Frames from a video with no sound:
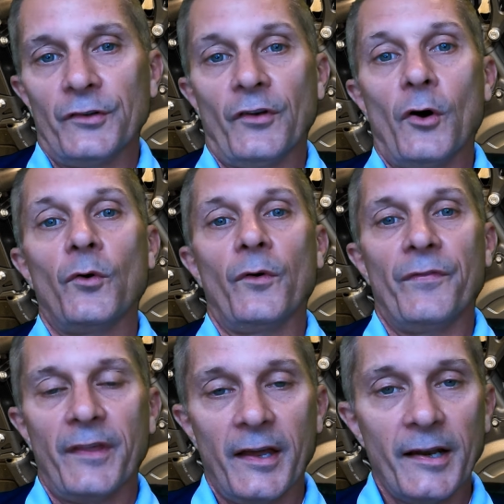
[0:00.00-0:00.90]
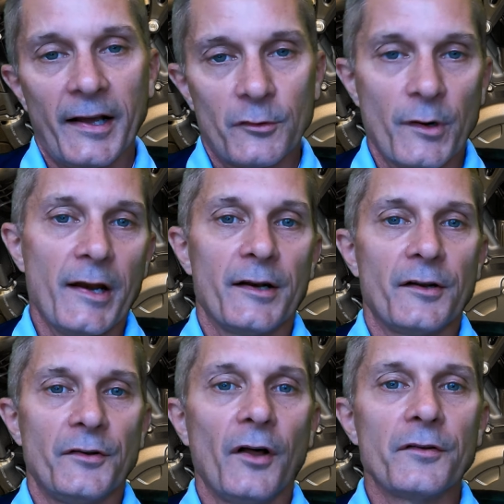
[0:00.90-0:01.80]
So then I
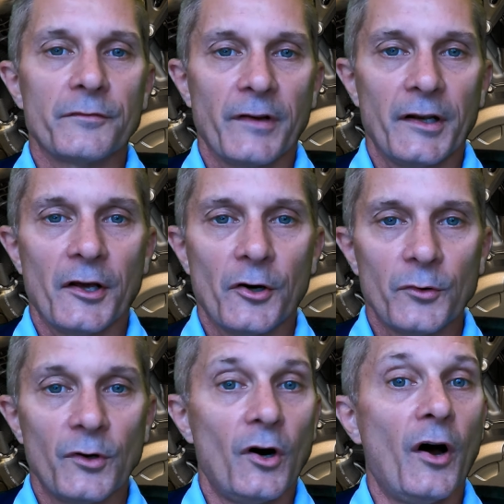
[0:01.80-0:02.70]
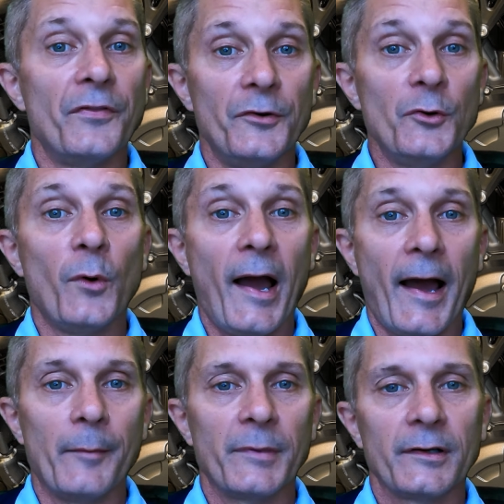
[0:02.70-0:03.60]
created another video on the new
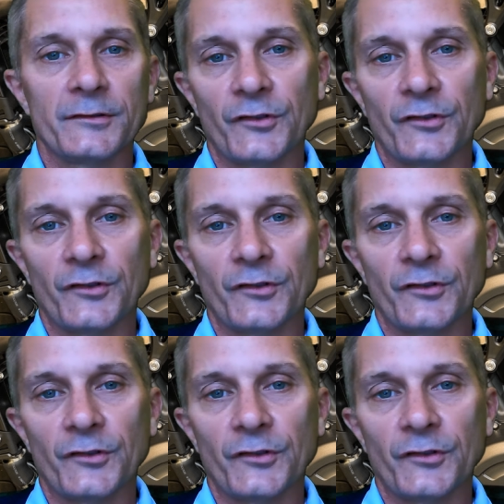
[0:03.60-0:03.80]
app.